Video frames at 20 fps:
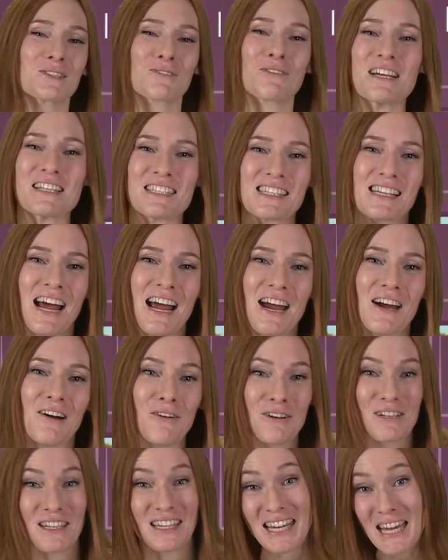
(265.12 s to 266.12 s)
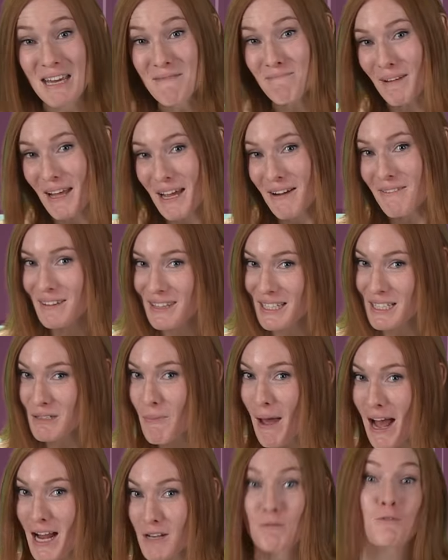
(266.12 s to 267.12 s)
Squeaks and I are going to keep playing with this
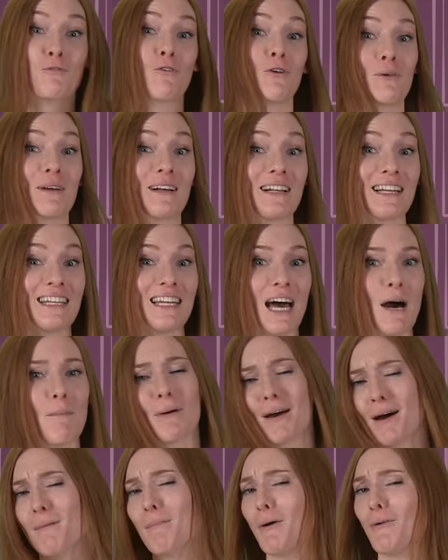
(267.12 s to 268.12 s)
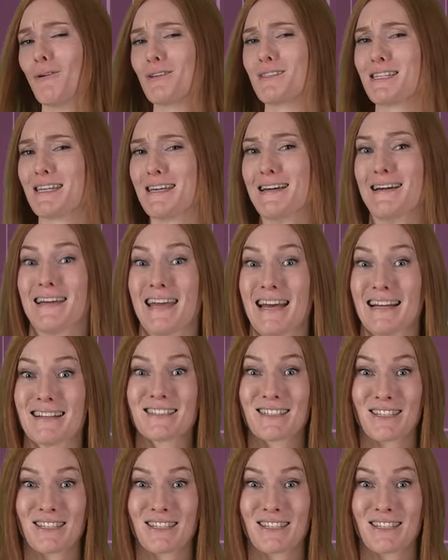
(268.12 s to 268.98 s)
batch before we clean up, but we'll see you again